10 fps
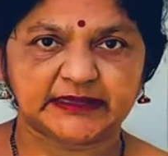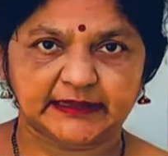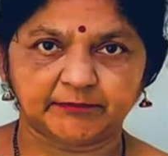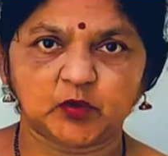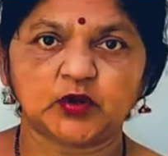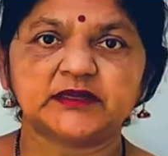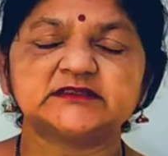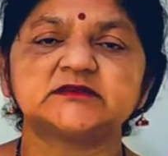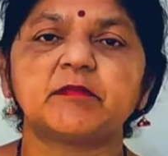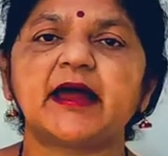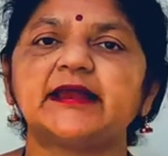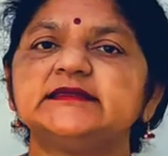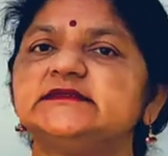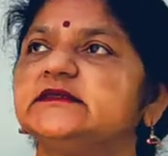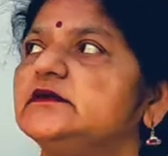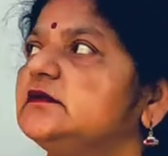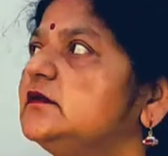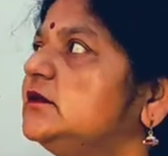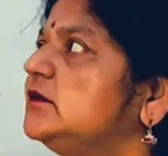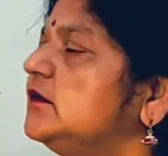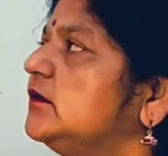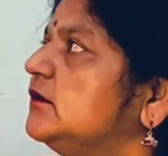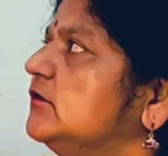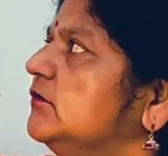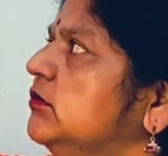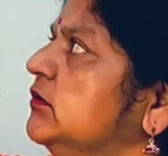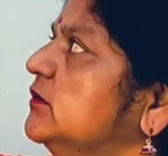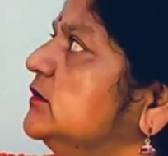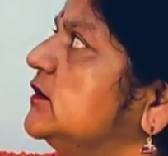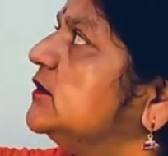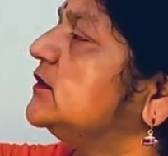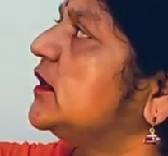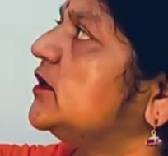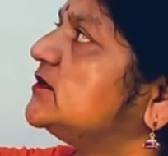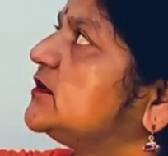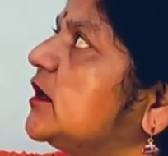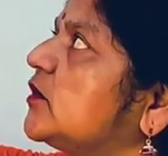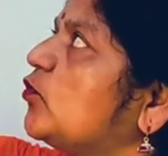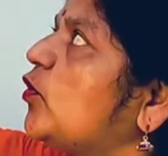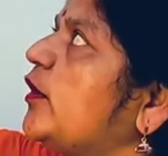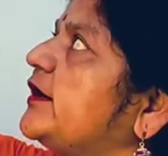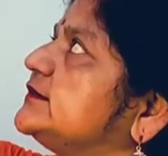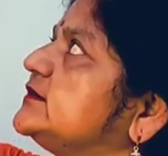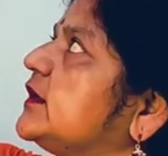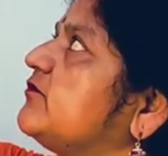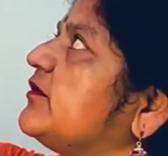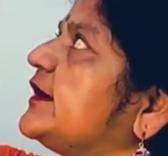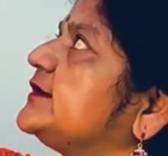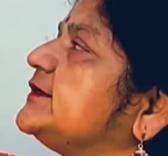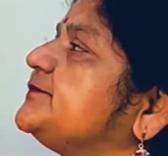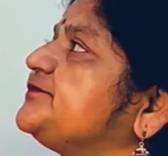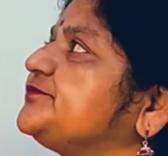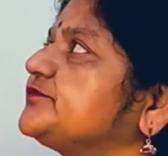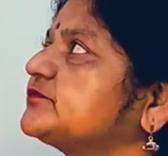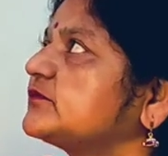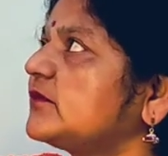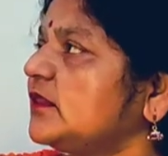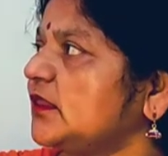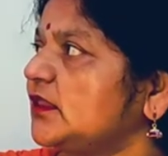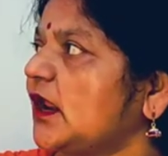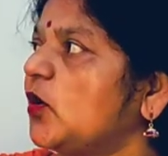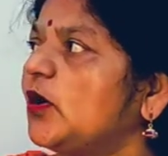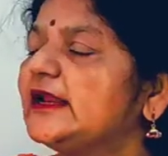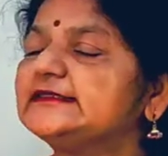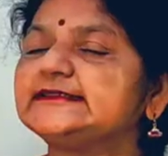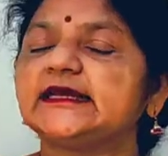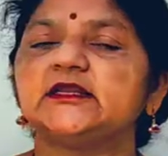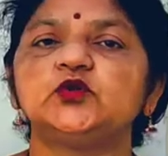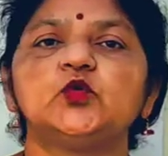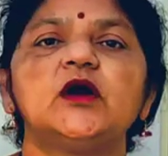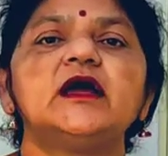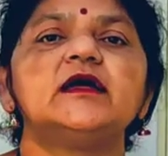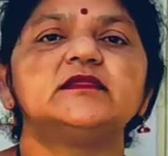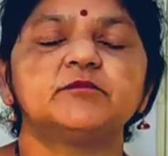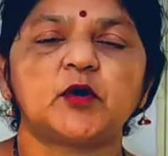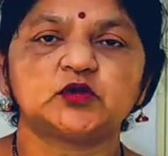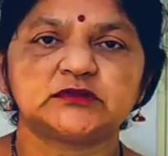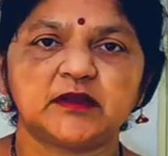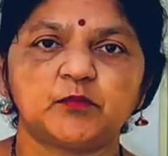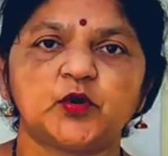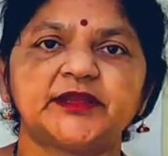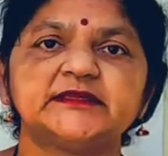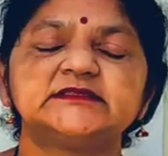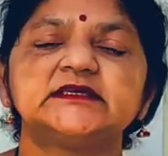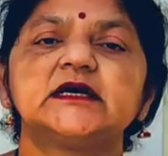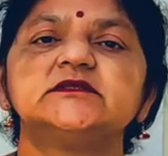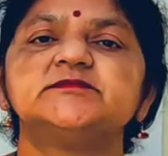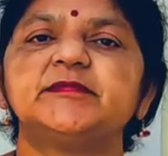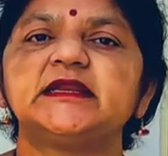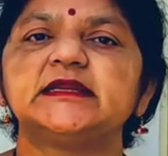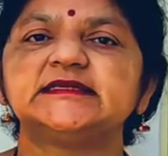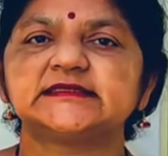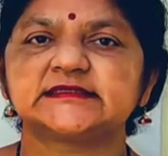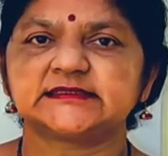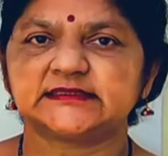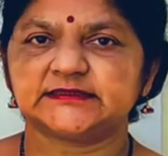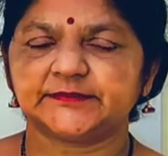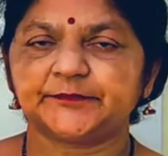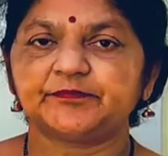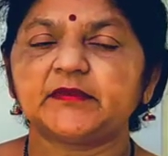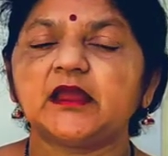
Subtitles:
in the poet's mind. Hence, the title is Justified. Now I'll tell you about the poet Peter Dixon.